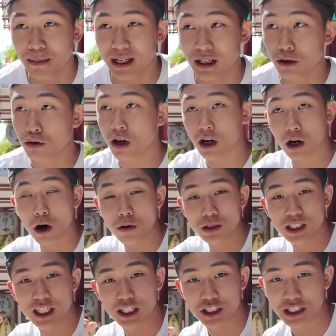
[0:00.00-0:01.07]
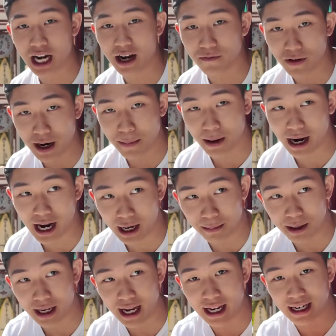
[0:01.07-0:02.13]
mi, you could go to the shop right behind
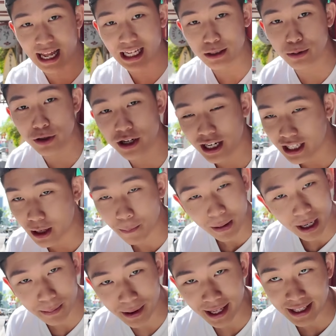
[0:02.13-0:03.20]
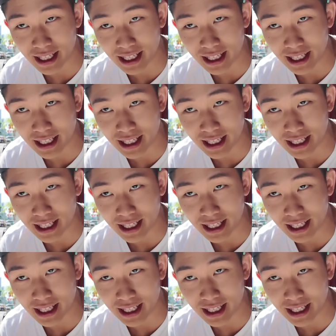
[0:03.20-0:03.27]
me, and that's where you get the banh mi at.